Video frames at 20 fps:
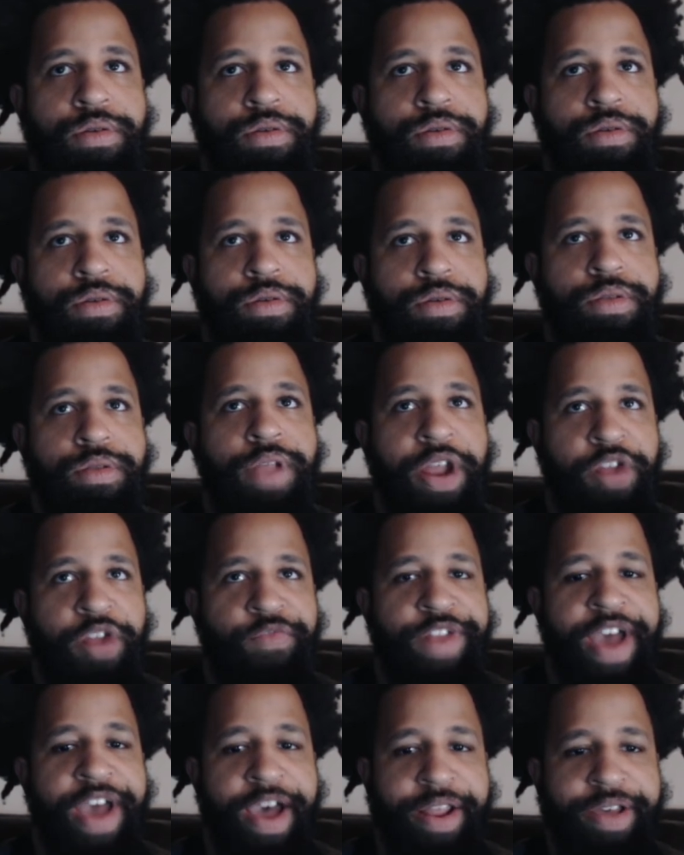Lando
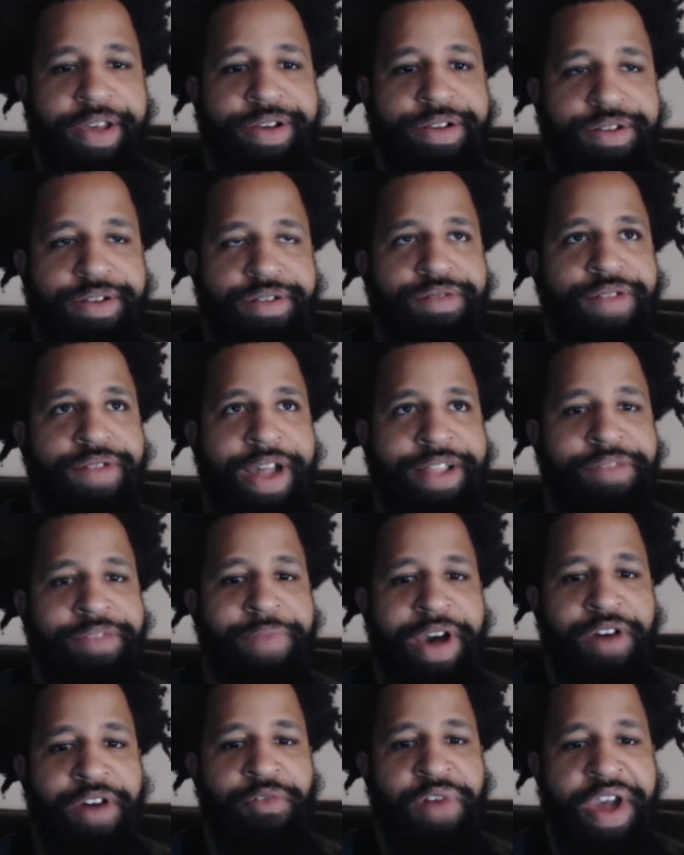Venata. That's
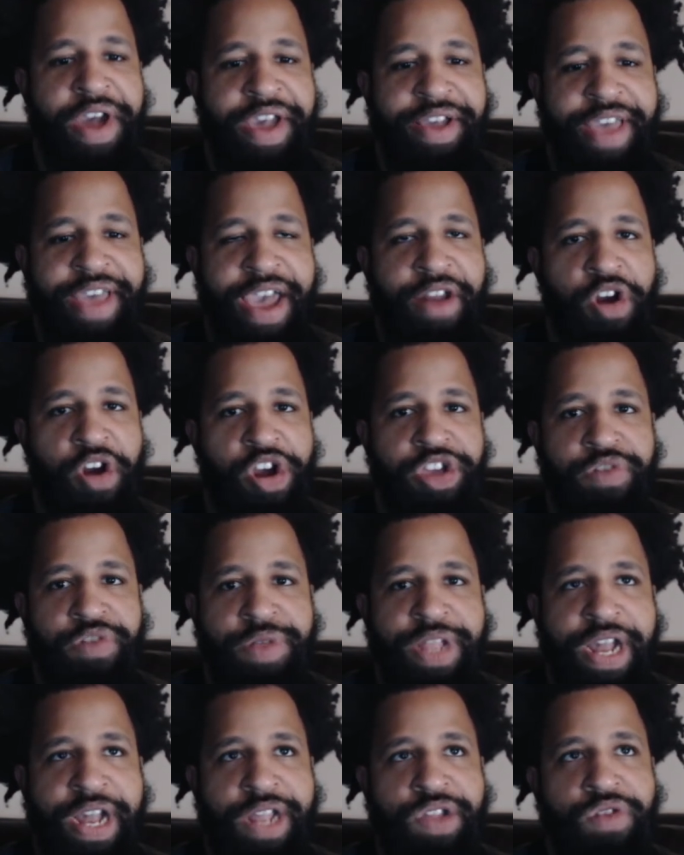about right. Can't argue with
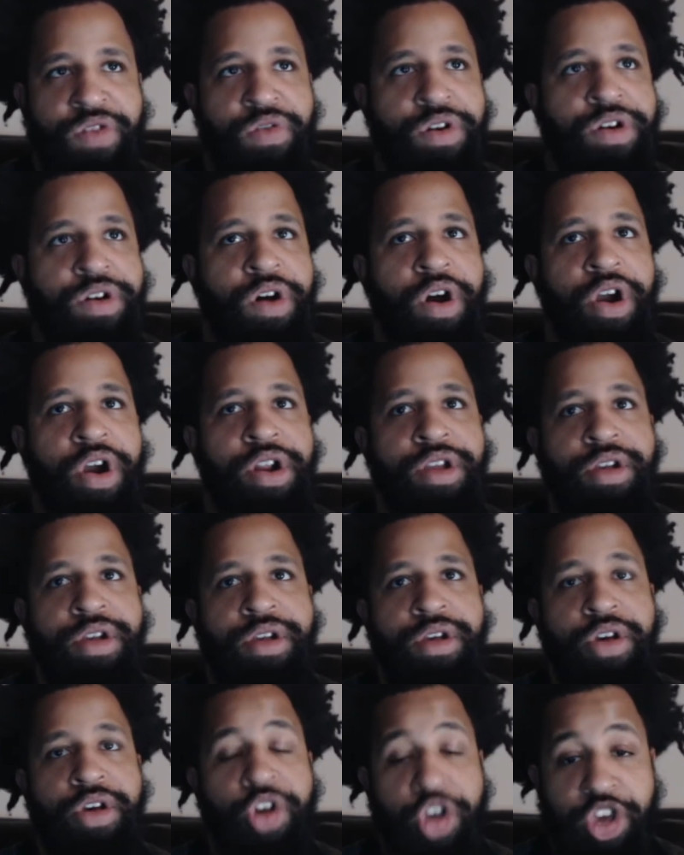that scorecard.
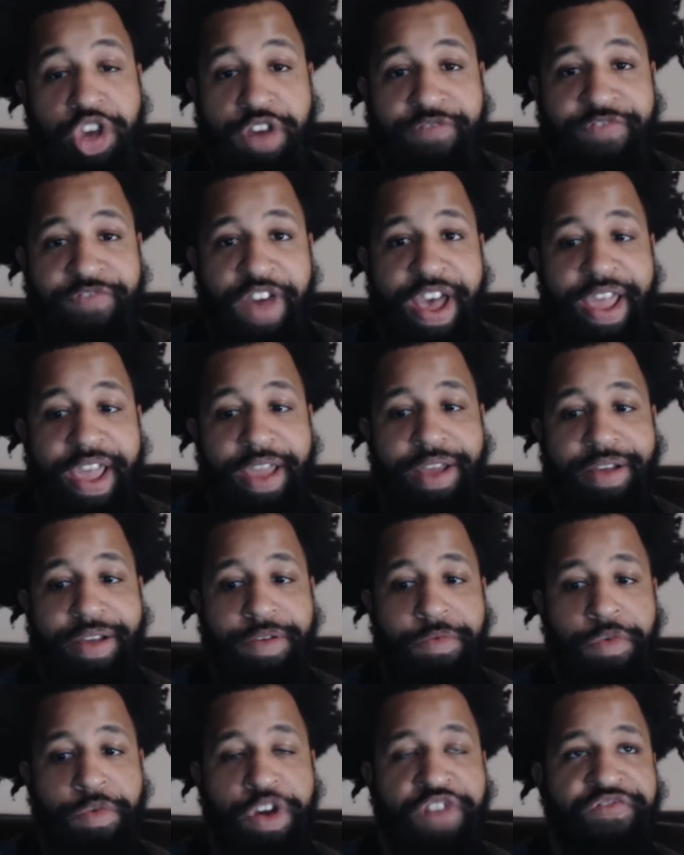Good fight.
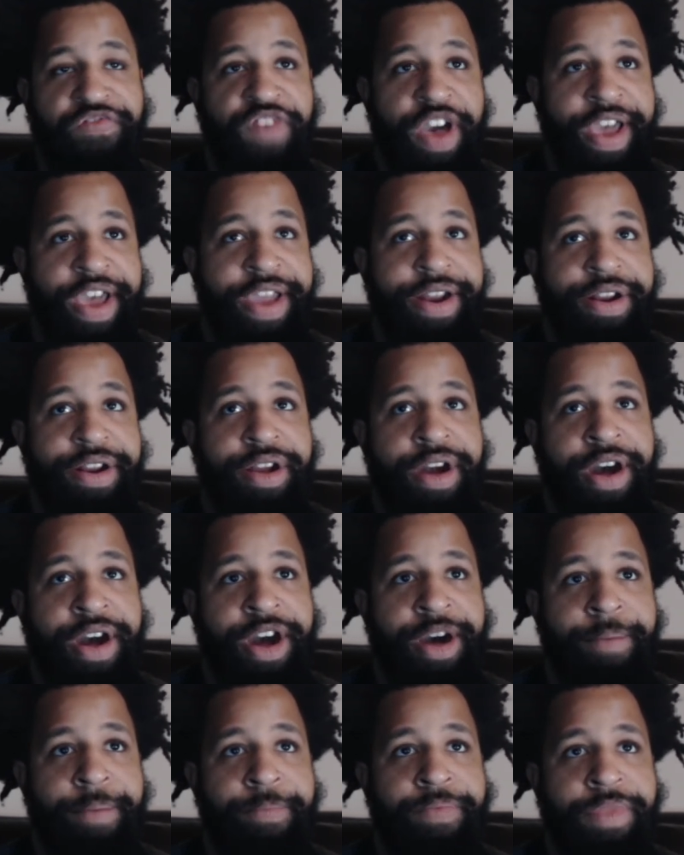Good fight.
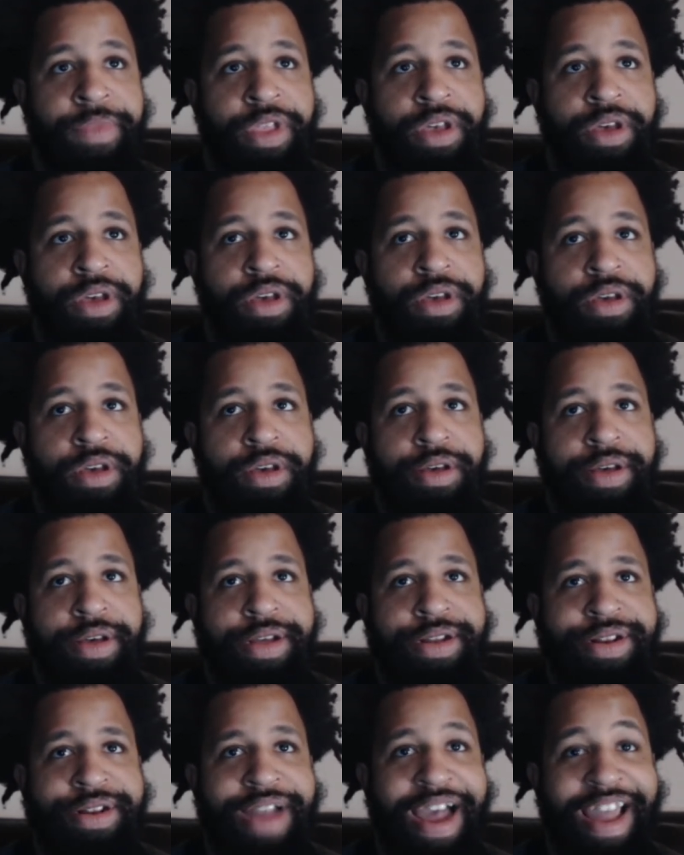
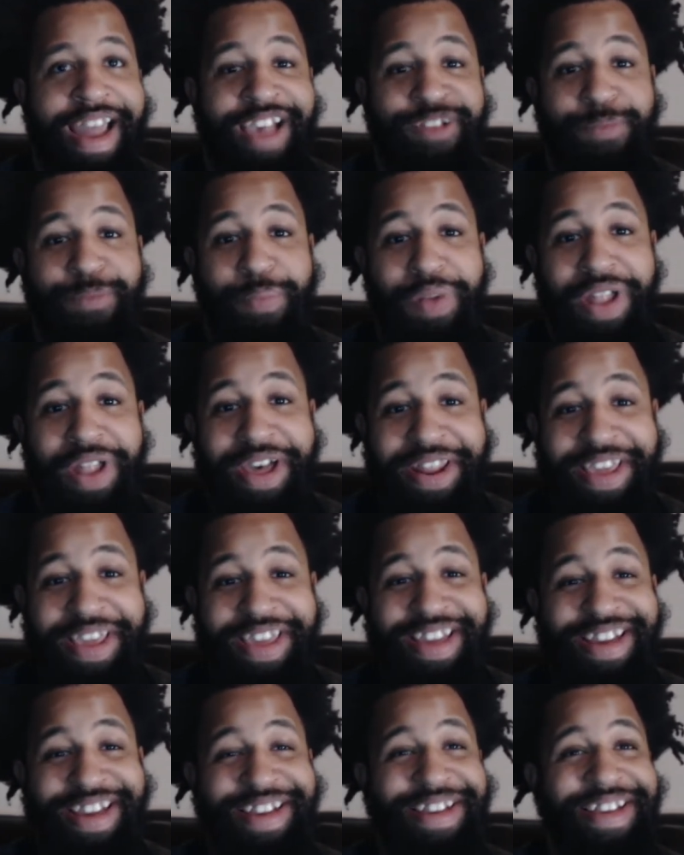Not as bloody
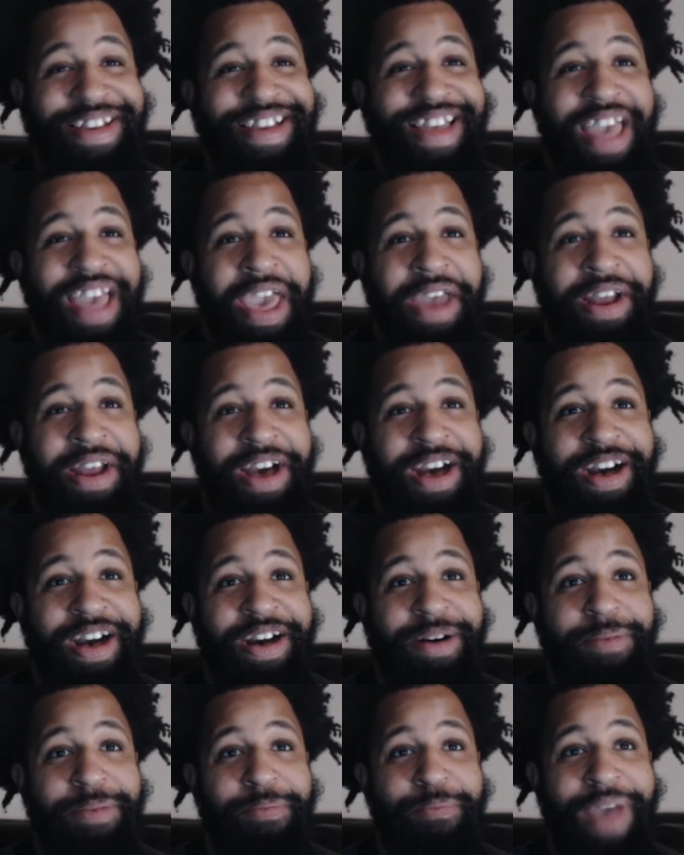and
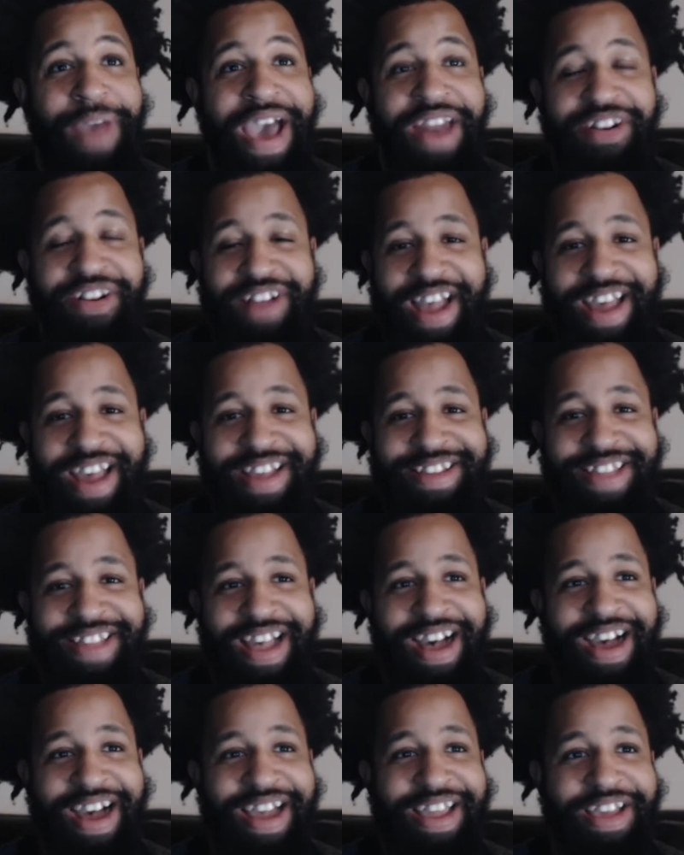battered as
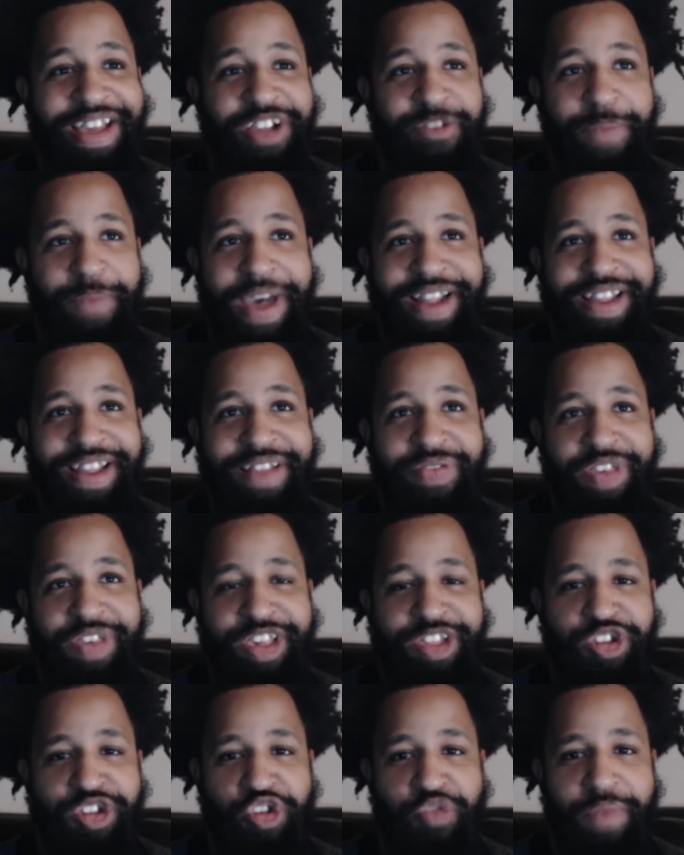I expected these
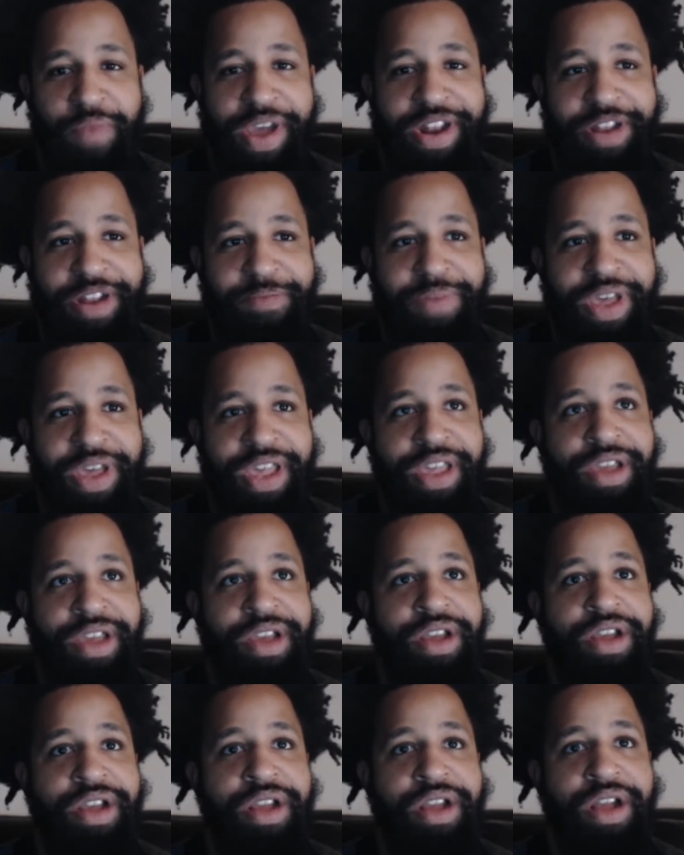two men to be.
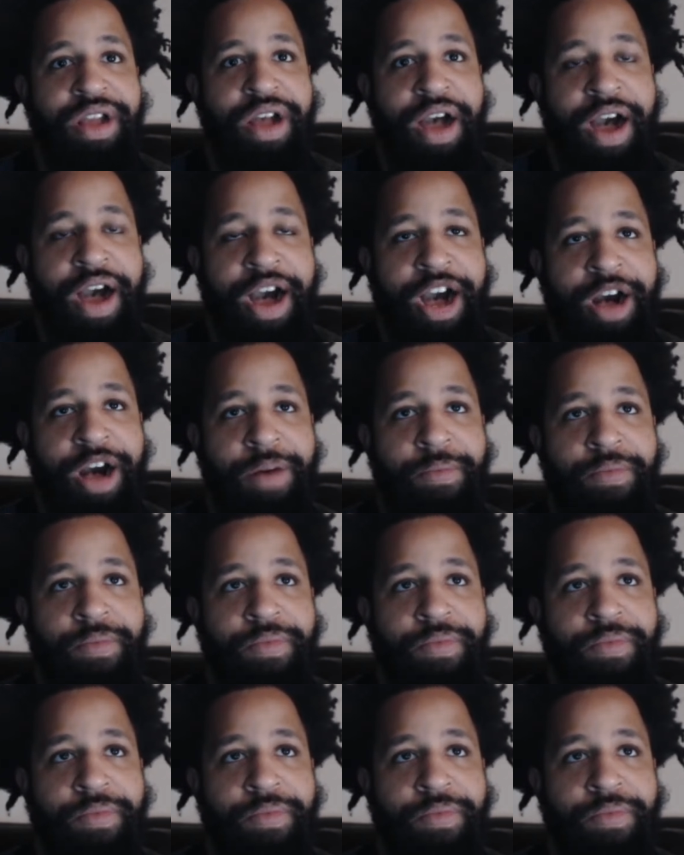Hold